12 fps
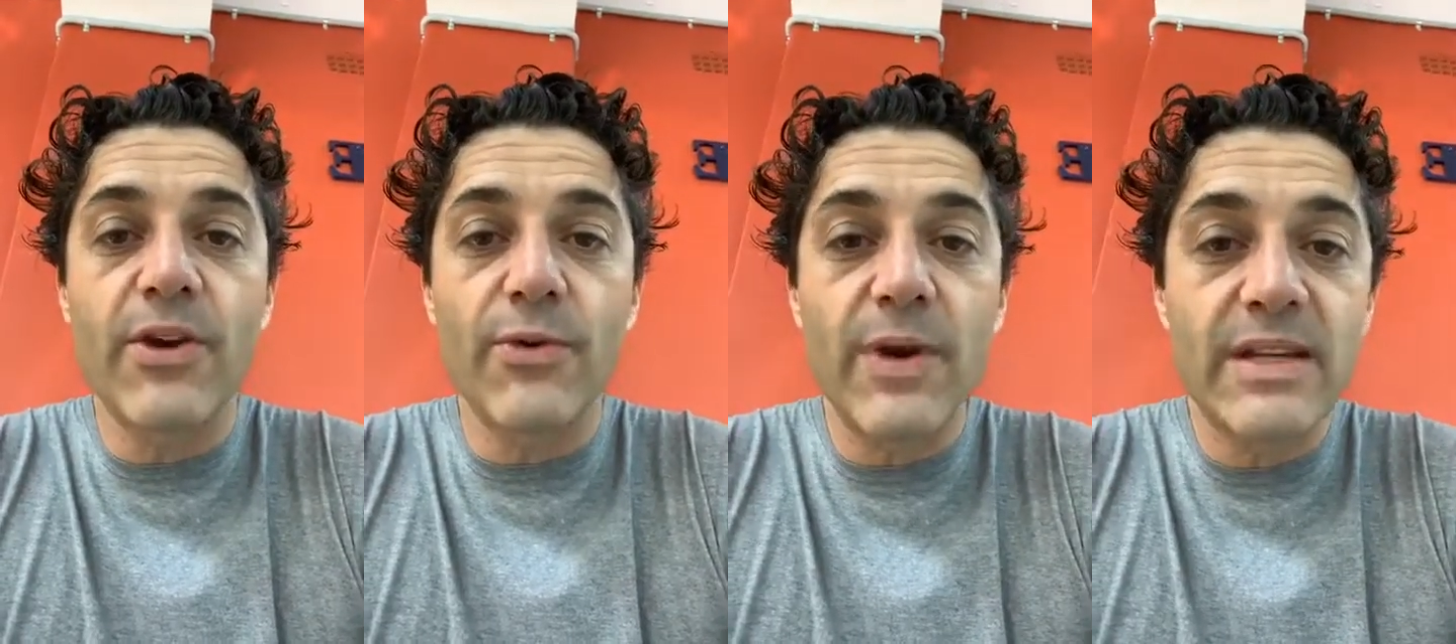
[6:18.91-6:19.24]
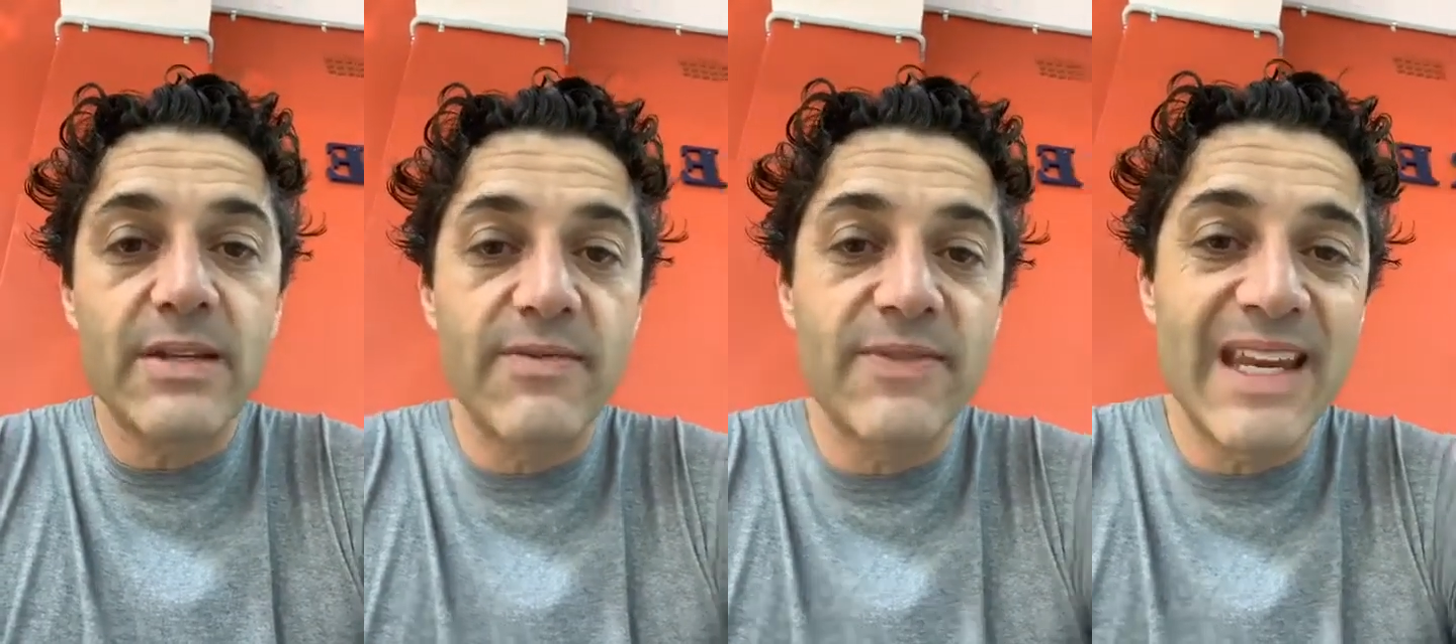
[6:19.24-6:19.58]

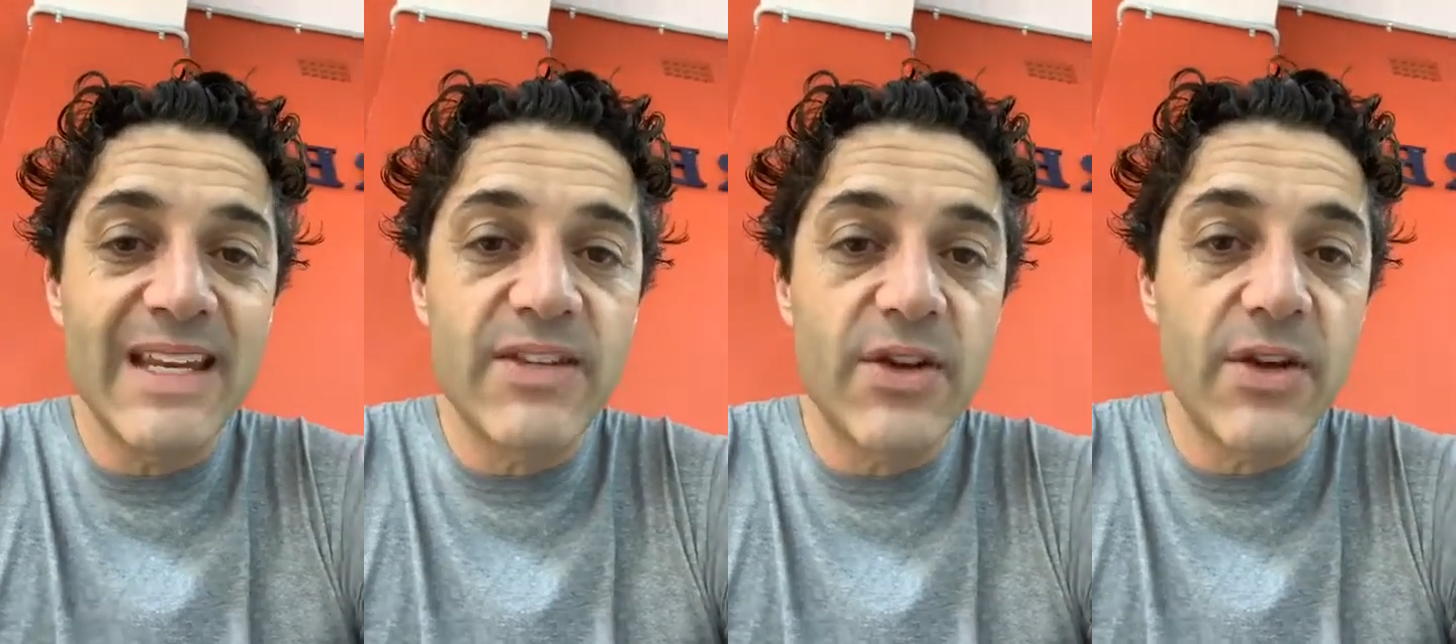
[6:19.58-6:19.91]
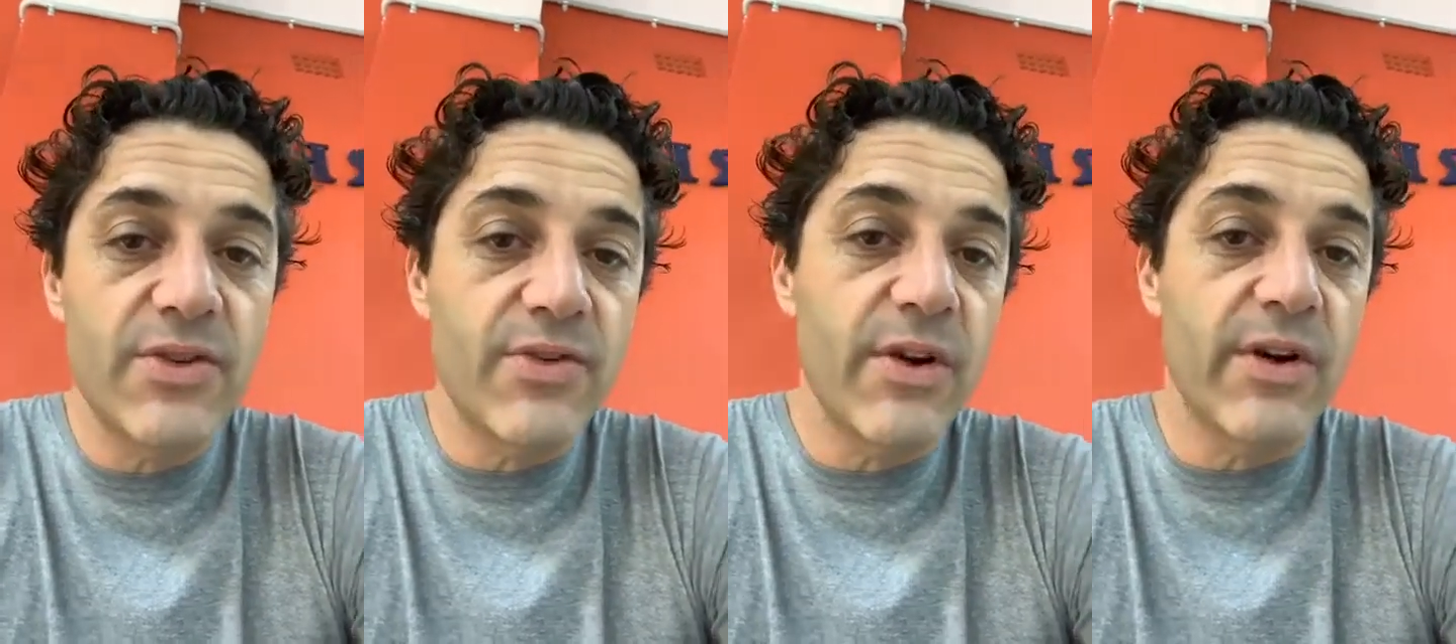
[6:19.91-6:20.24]
corrective knee
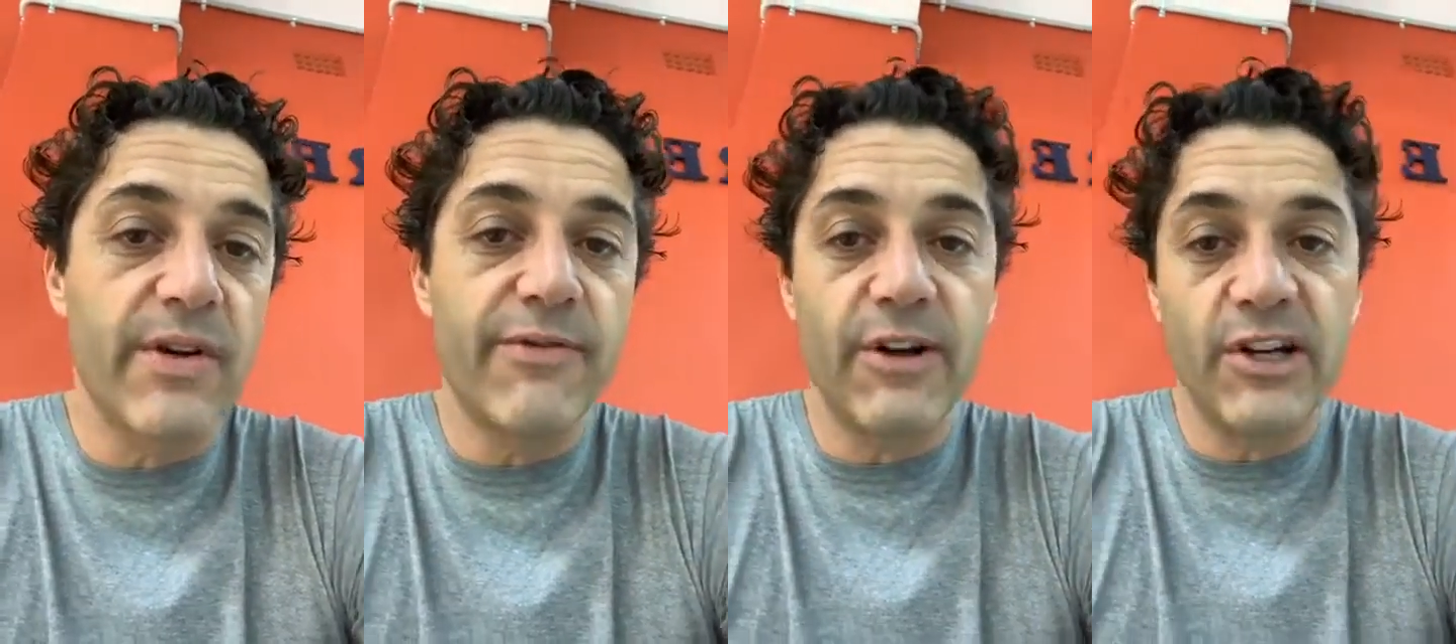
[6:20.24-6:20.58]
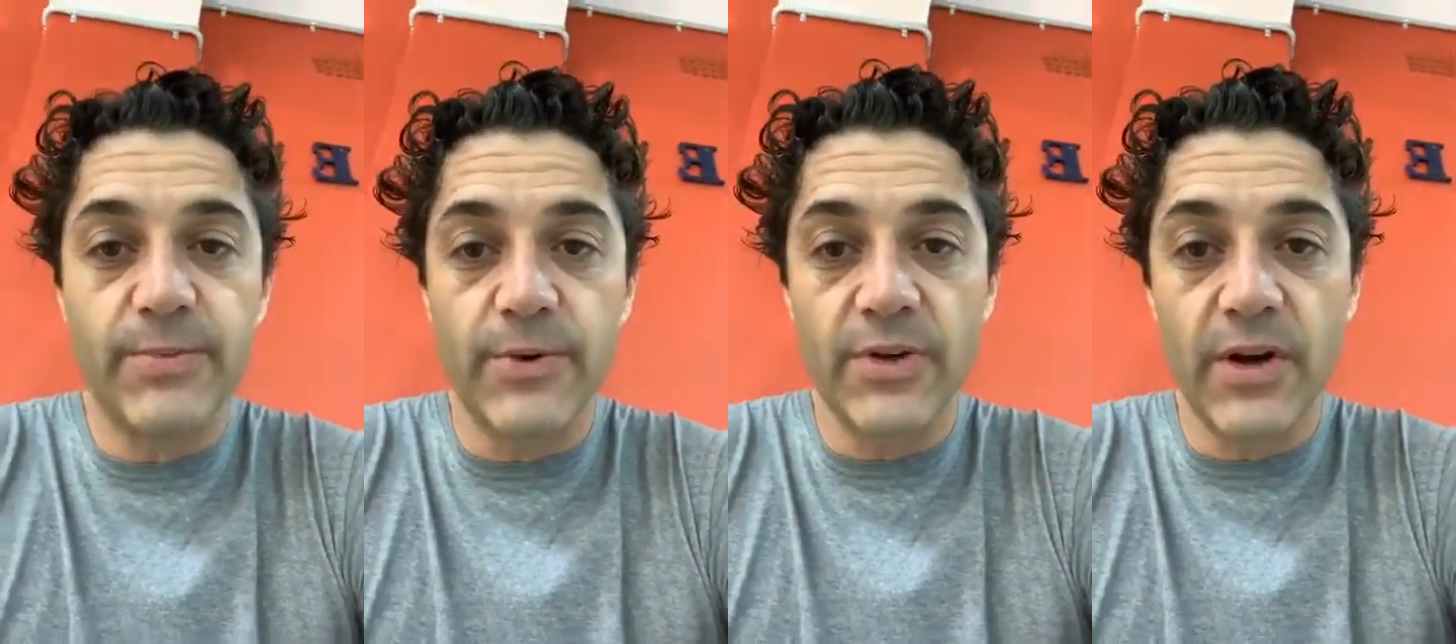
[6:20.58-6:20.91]
surgery on a
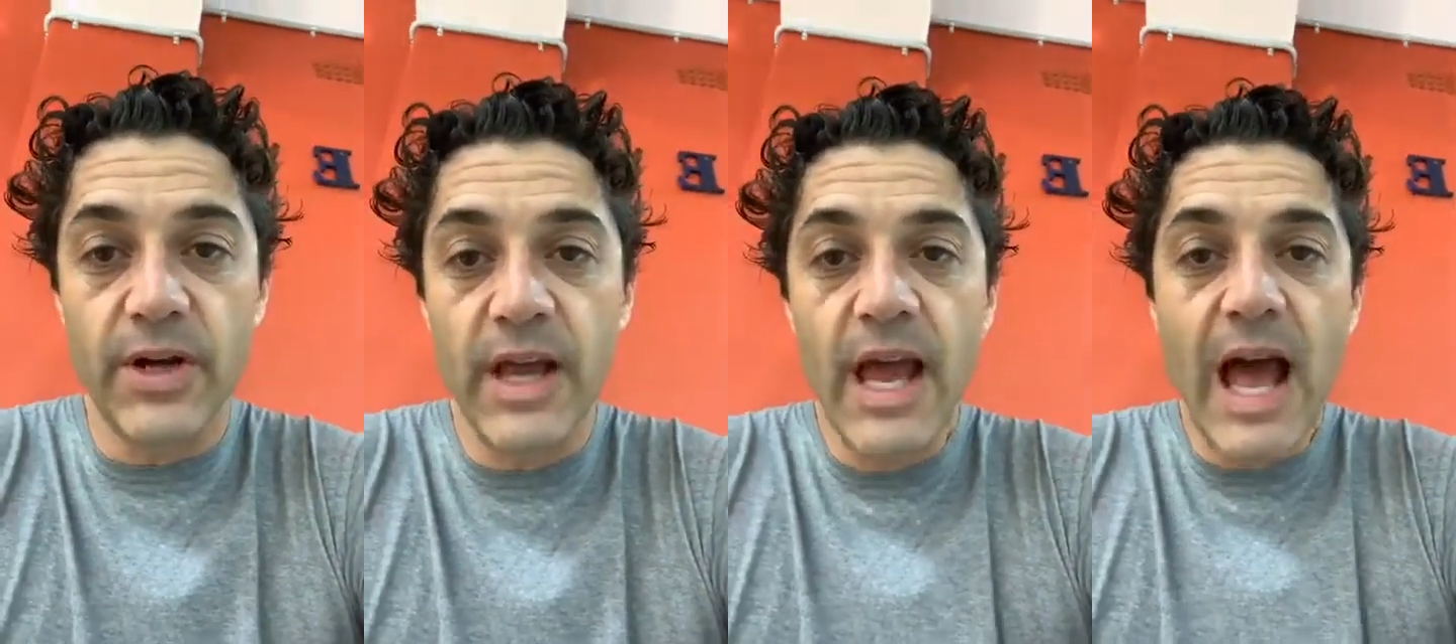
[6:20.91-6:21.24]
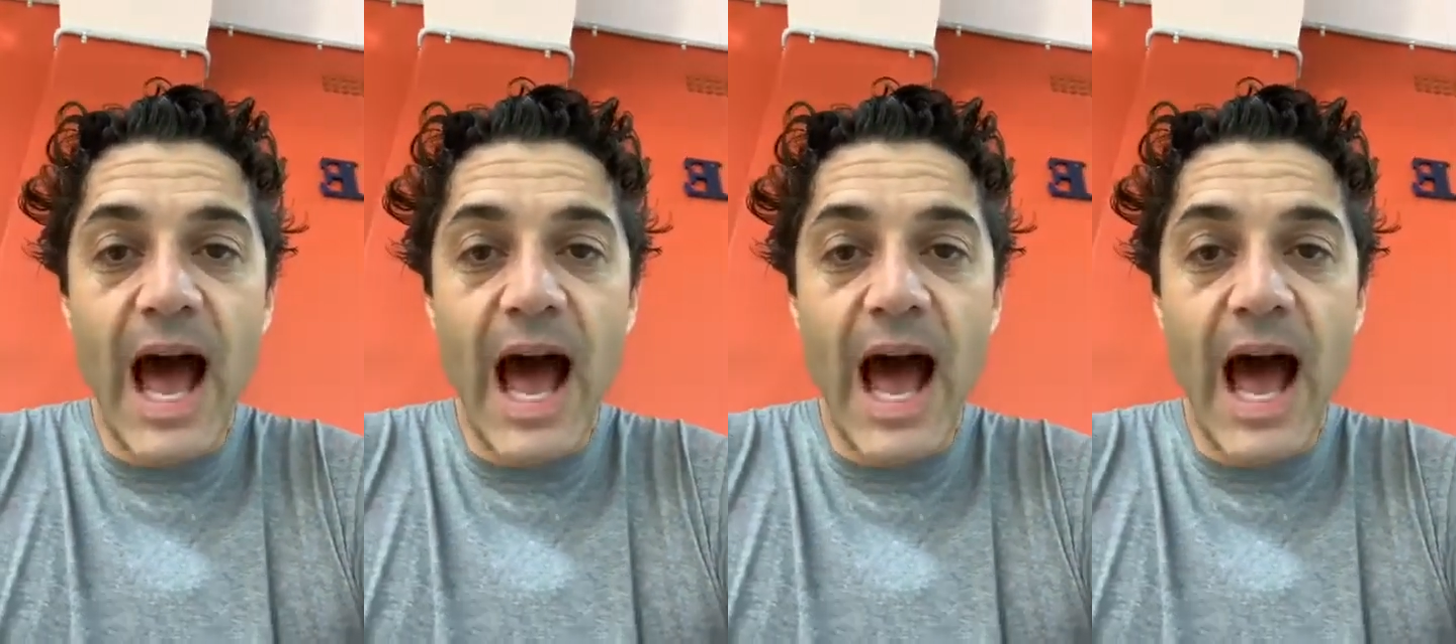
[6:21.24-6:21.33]
French Bulldog.